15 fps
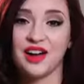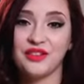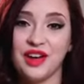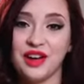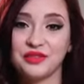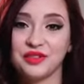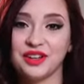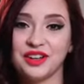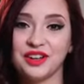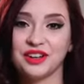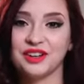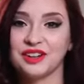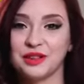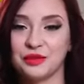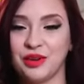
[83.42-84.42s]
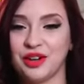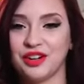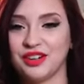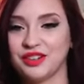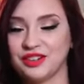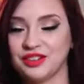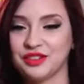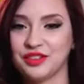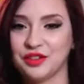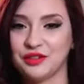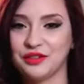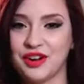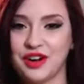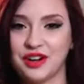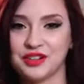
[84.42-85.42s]
I've had really good experiences
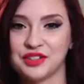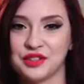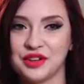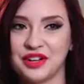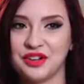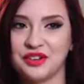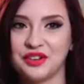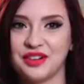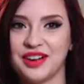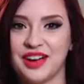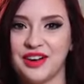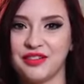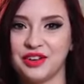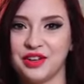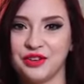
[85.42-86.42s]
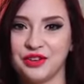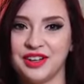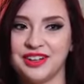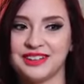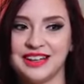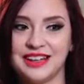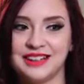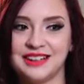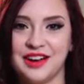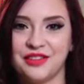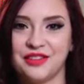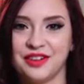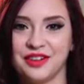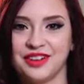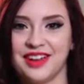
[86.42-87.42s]
so far, so I don't have a no list. I
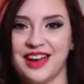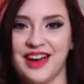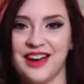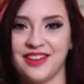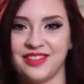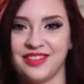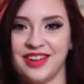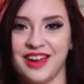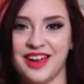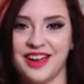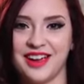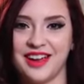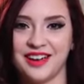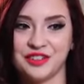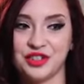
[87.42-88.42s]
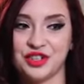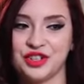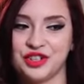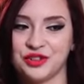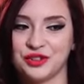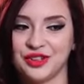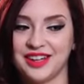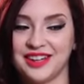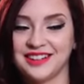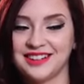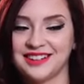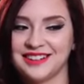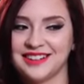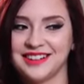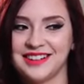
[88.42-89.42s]
definitely have a to-do
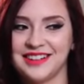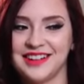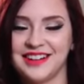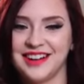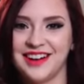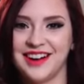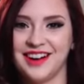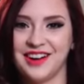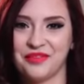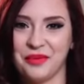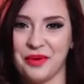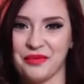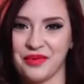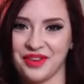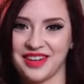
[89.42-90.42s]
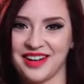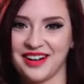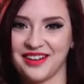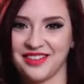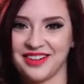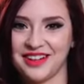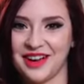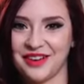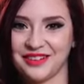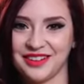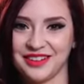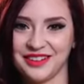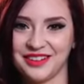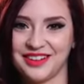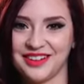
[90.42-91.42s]
list of people that I would
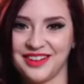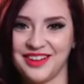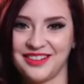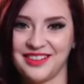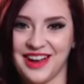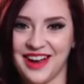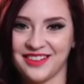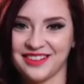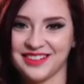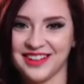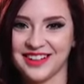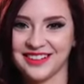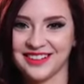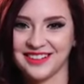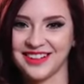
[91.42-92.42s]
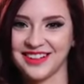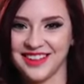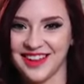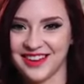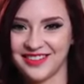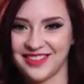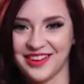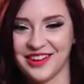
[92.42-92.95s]
absolutely love to have sex with on